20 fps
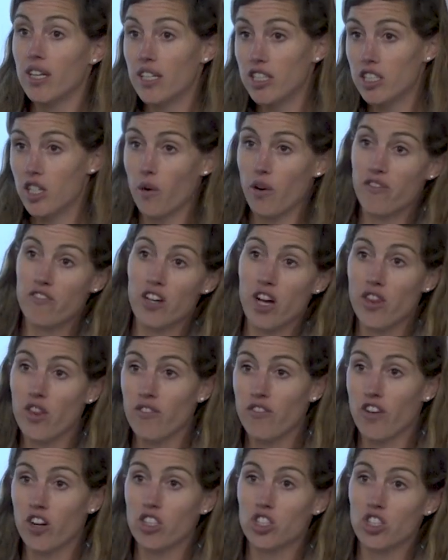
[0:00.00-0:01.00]
So we've done the
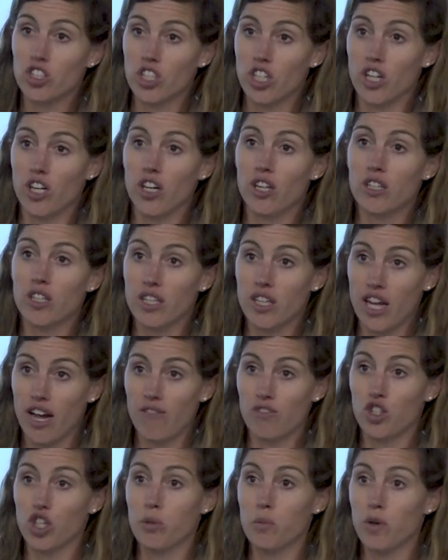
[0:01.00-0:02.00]
first year. They
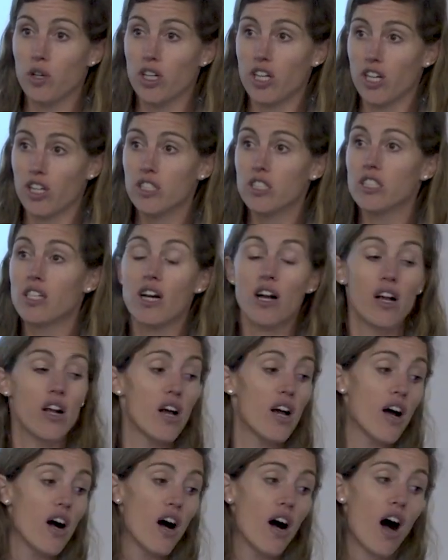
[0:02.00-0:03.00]
have 2 more years.
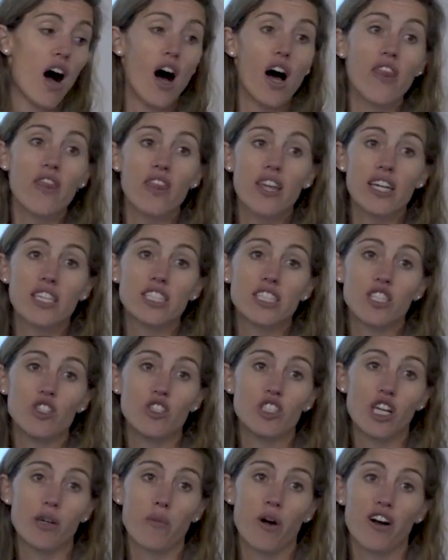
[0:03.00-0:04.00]
On this
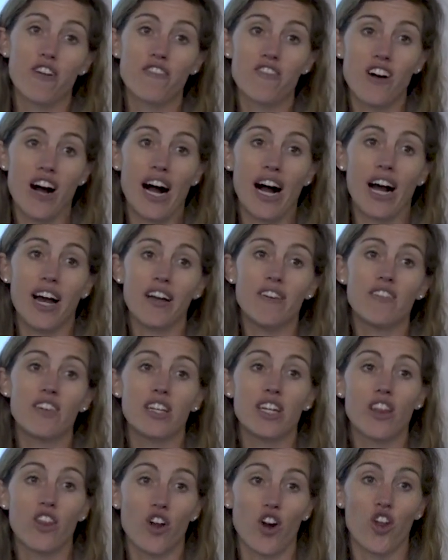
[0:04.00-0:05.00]
UCMR 5,
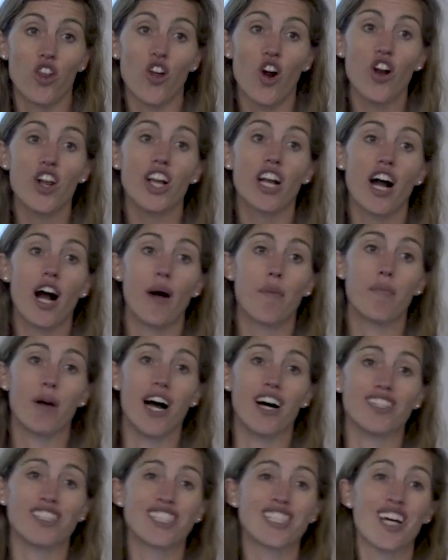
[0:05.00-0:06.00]
there are 30
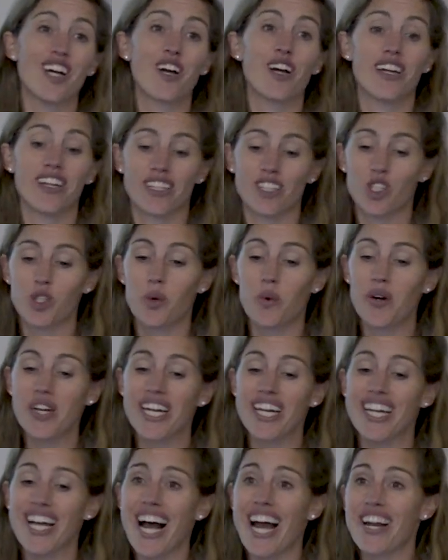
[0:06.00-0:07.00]
compounds.
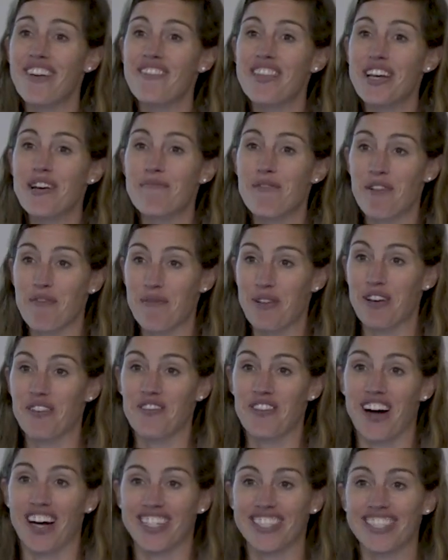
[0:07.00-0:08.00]
29 of them are
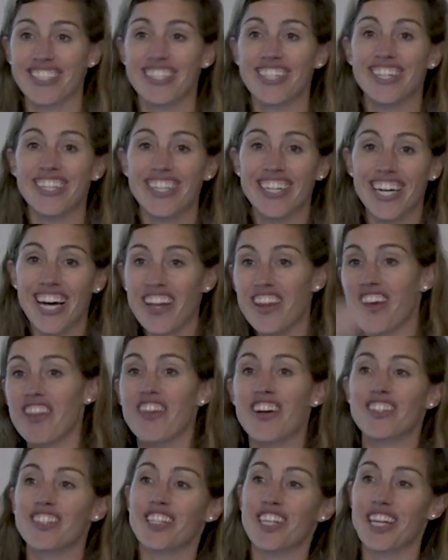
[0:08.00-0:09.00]
PFAS. And then
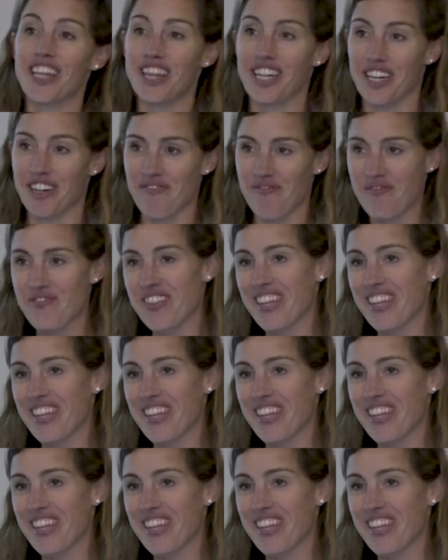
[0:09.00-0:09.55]
there's lithium.